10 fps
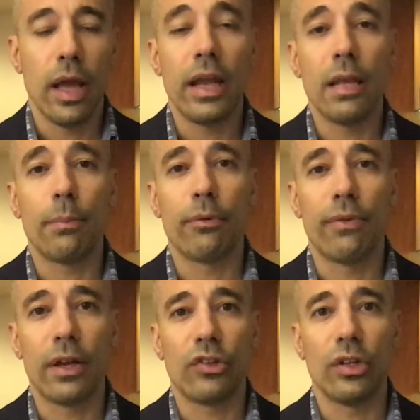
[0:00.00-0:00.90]
any
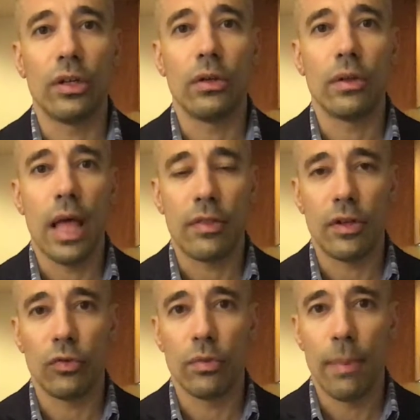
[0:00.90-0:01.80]
profession that
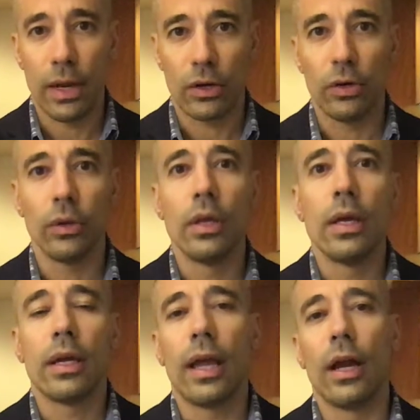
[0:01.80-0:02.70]
deals with
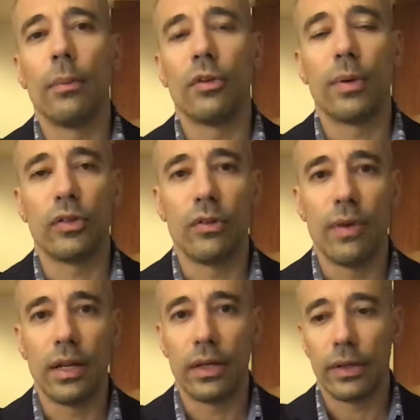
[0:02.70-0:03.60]
medical care, but especially
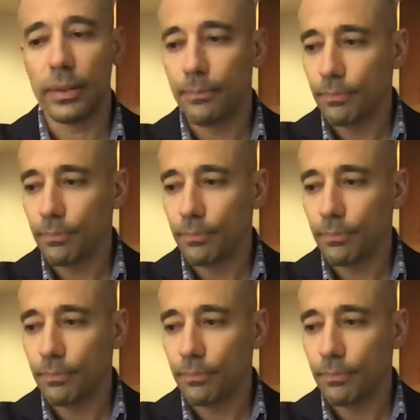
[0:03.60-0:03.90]
veterinary.